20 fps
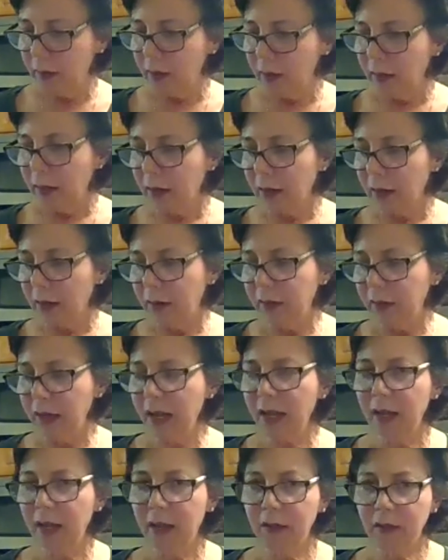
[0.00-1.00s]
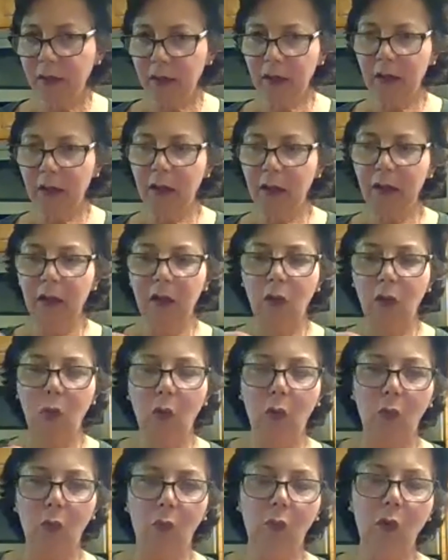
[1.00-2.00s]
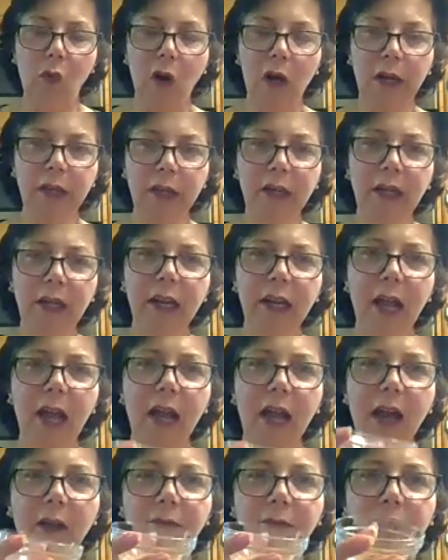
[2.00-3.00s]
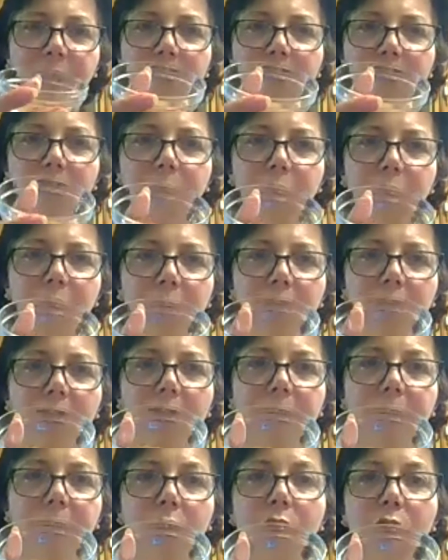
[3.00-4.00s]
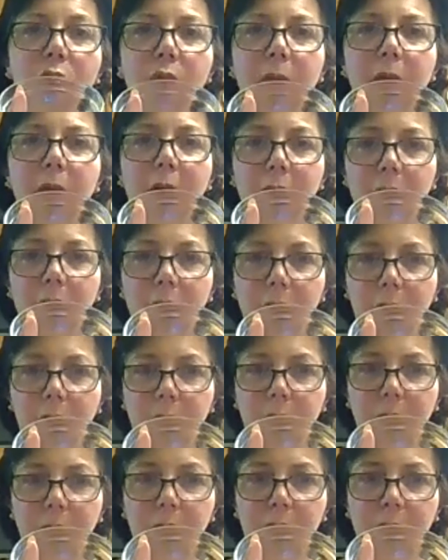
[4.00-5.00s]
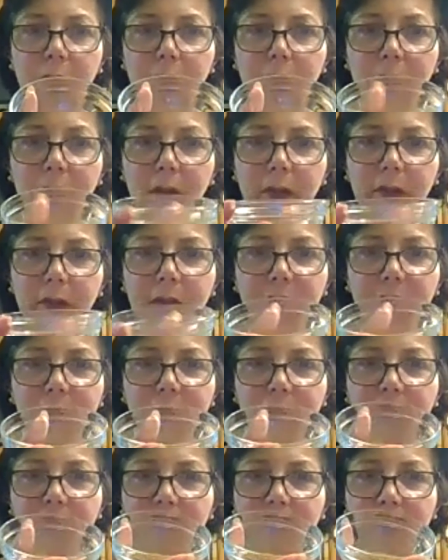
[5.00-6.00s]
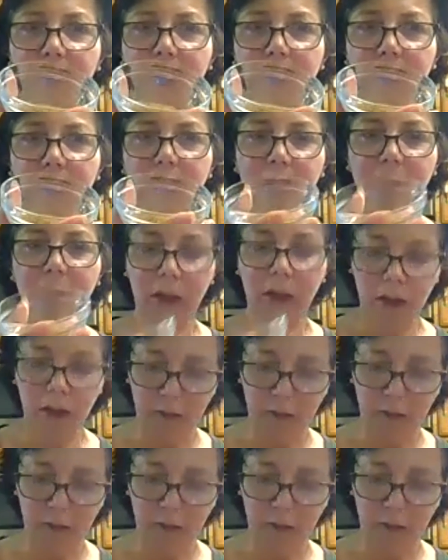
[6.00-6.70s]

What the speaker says: And then 1.5 teaspoons of cumin. This is the key.